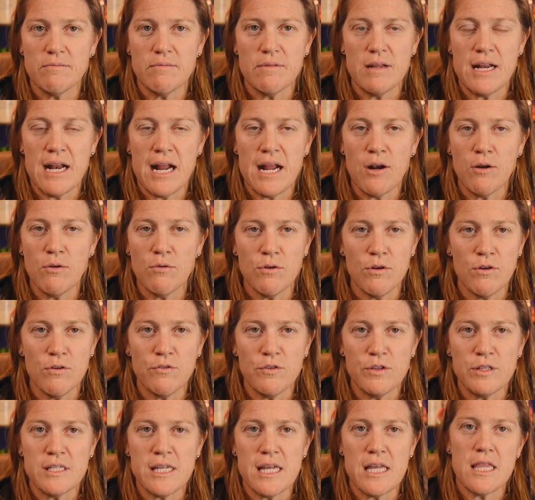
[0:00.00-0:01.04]
and I don't know if
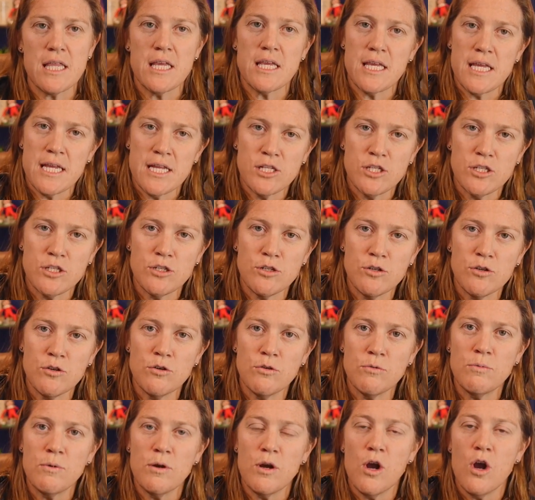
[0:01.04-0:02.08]
it's like the kids
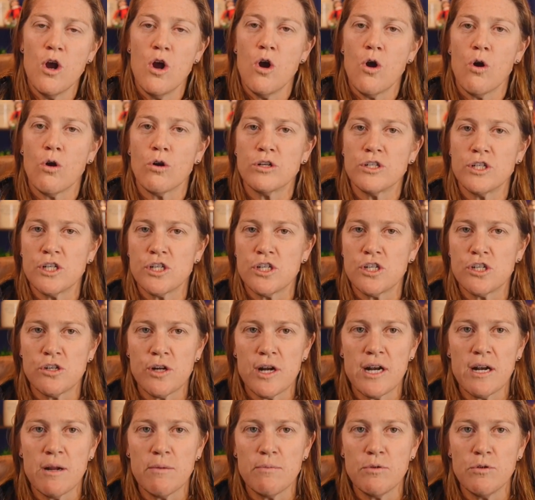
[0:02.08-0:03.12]
tube or just
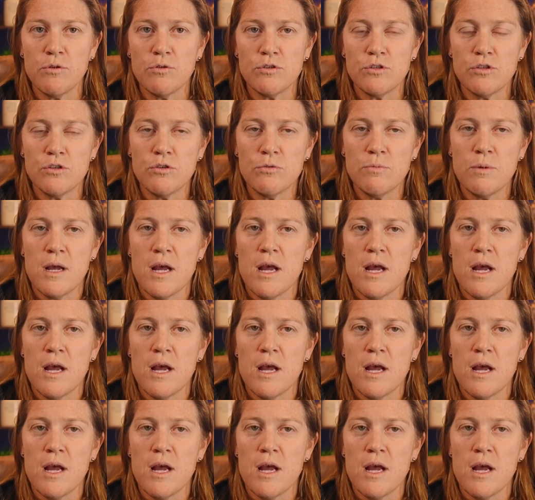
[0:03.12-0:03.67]
straight up YouTube,